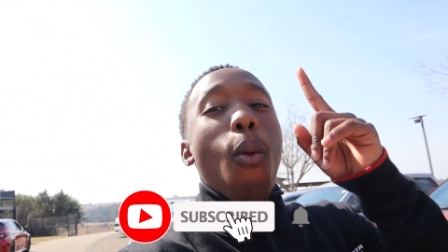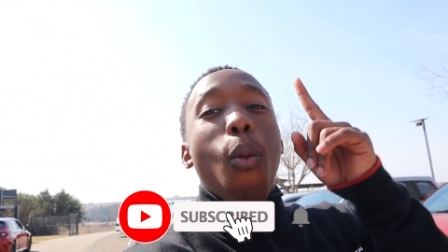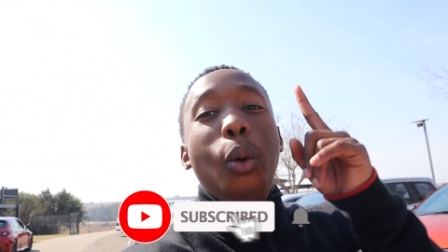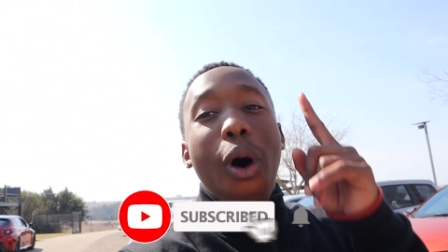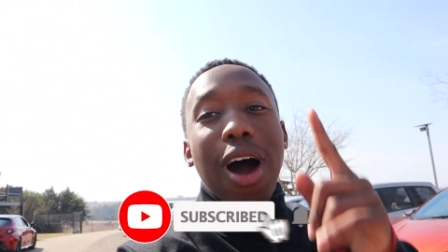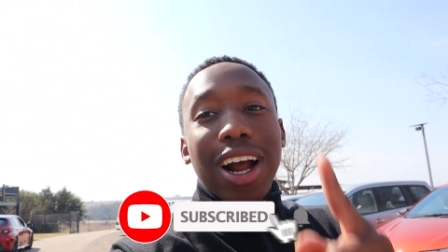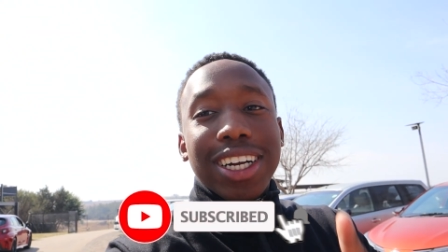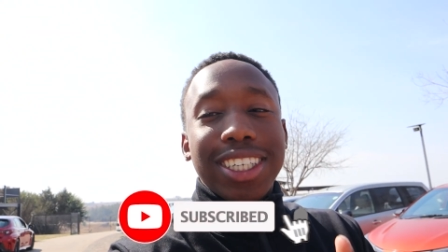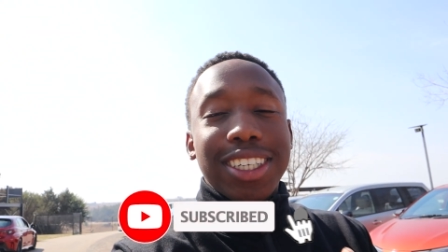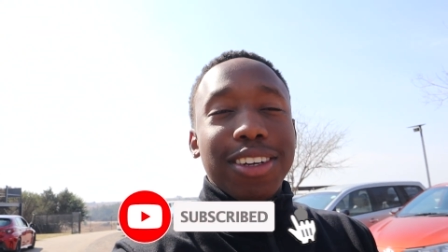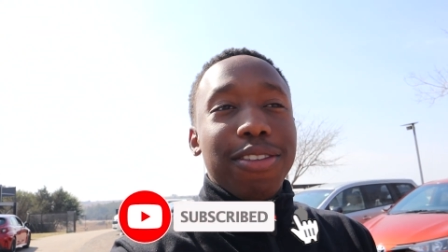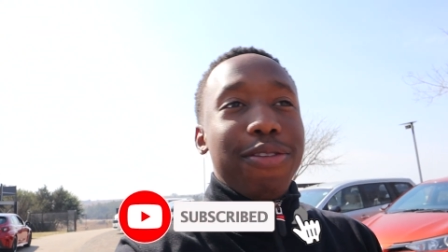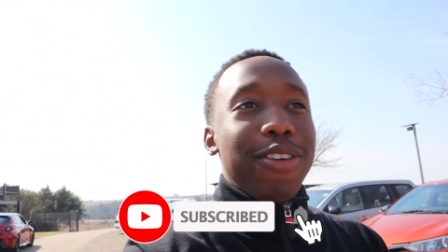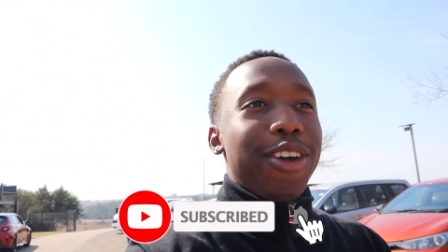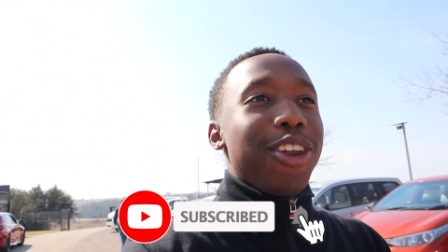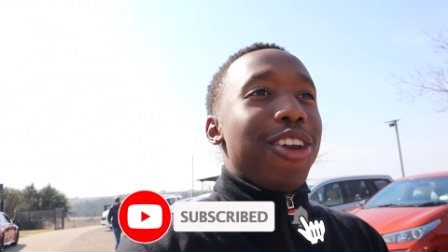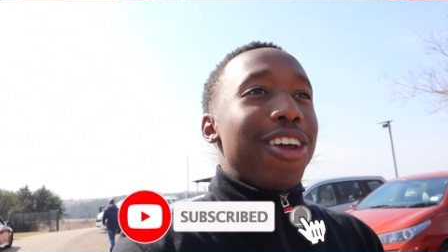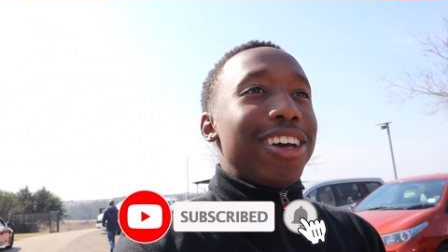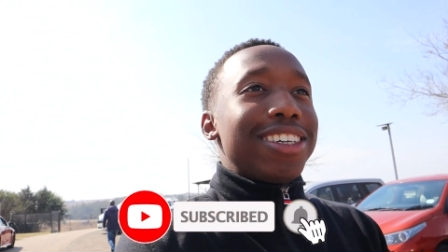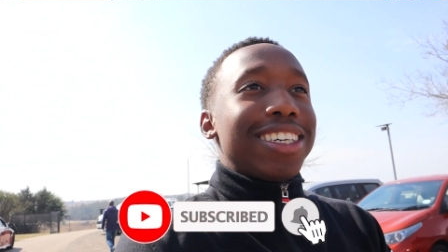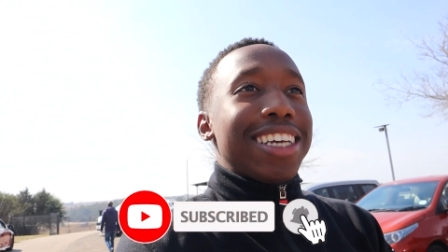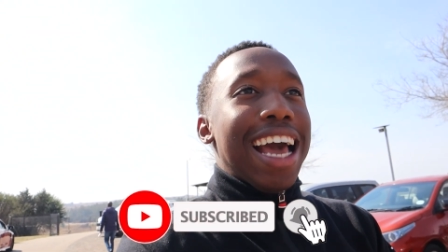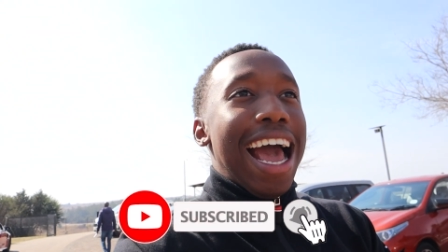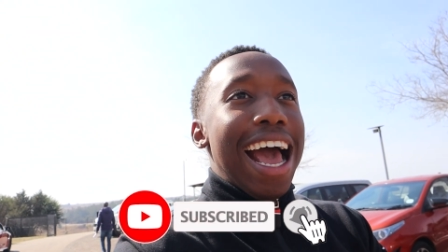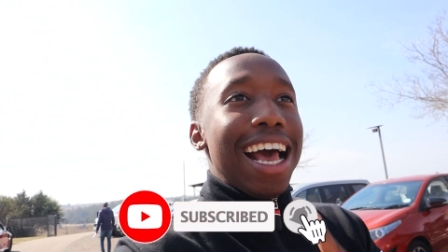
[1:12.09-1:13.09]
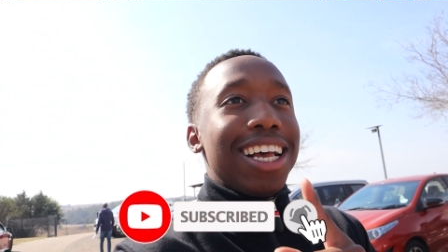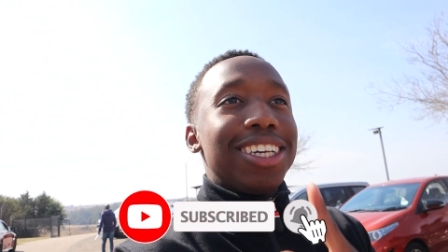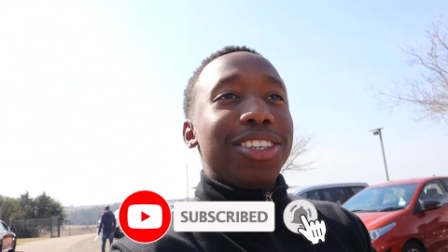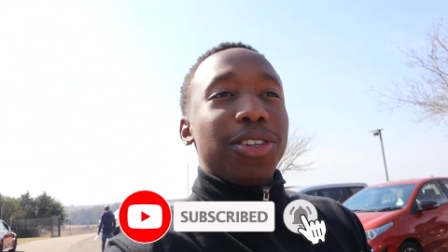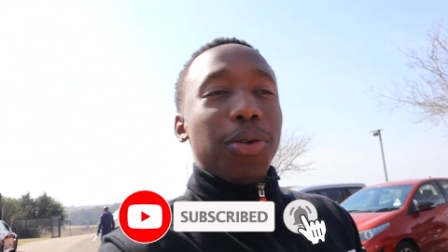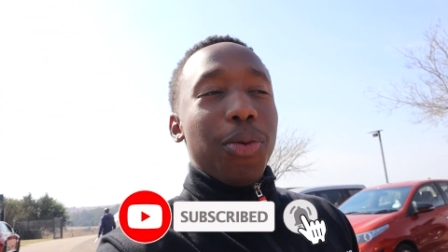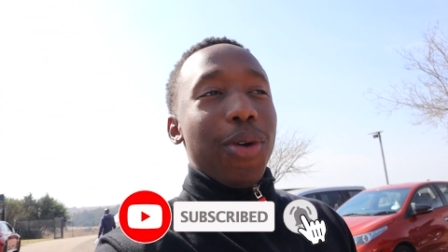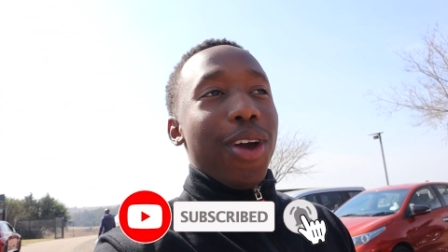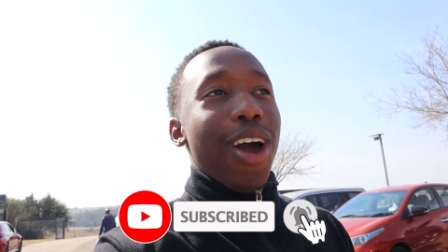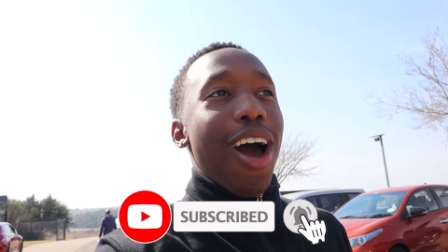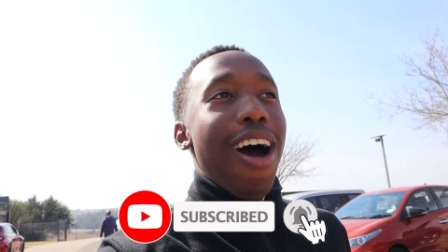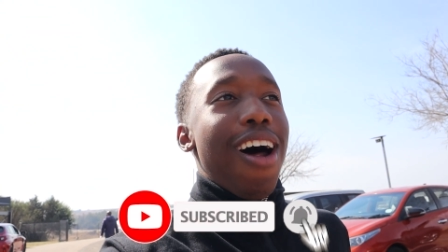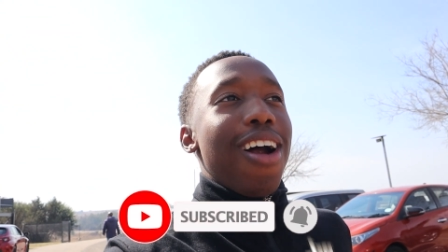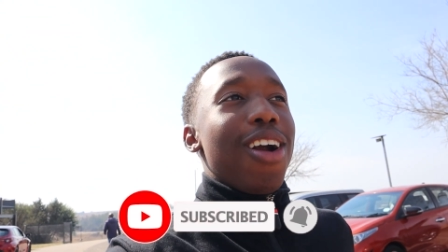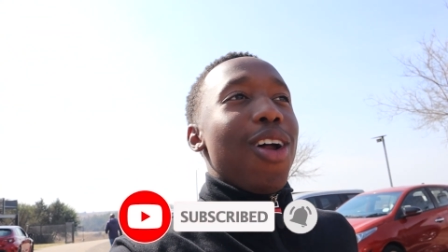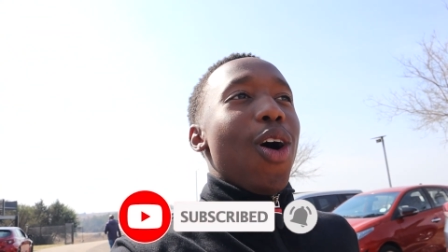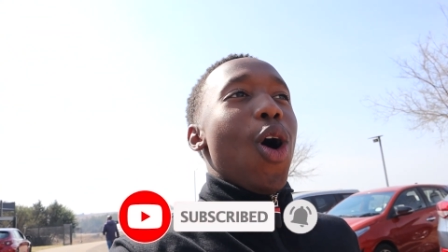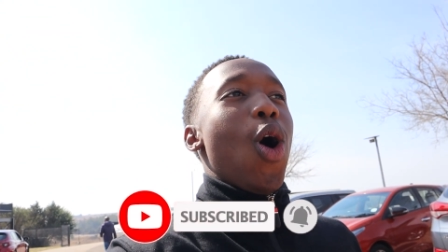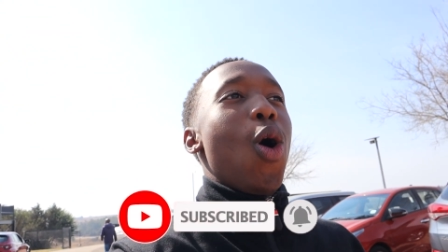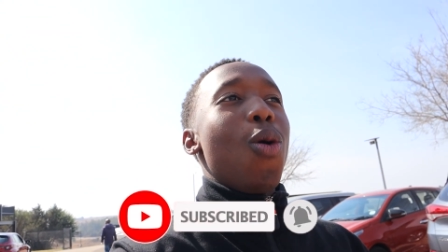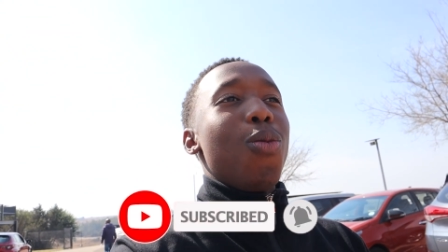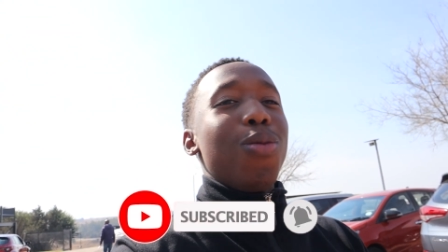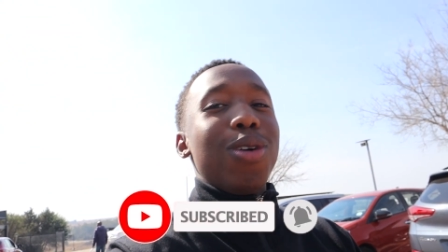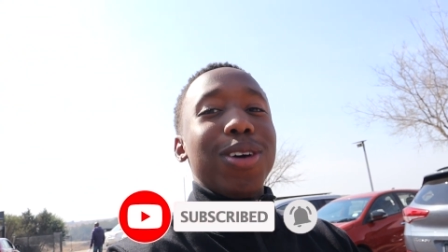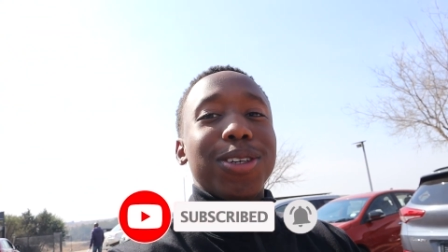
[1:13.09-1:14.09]
watch the videos guys we are
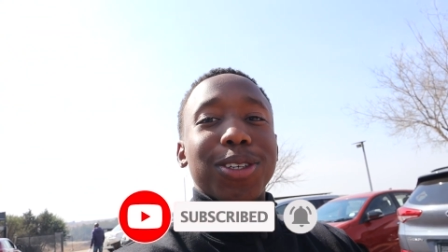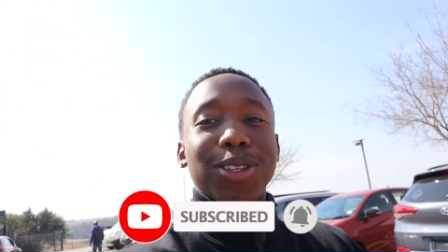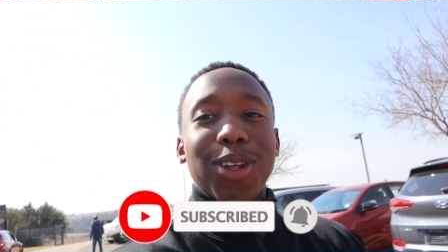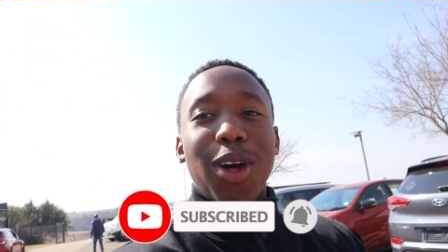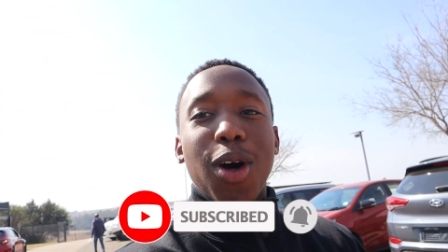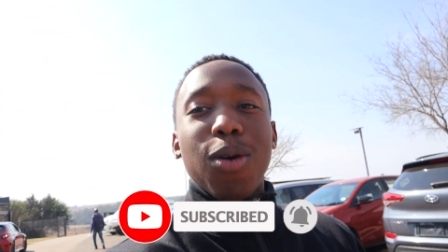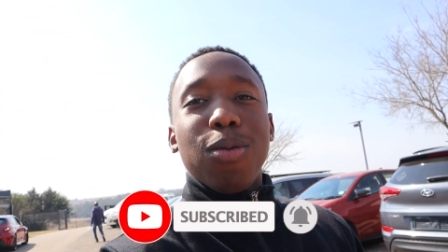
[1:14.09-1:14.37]
almost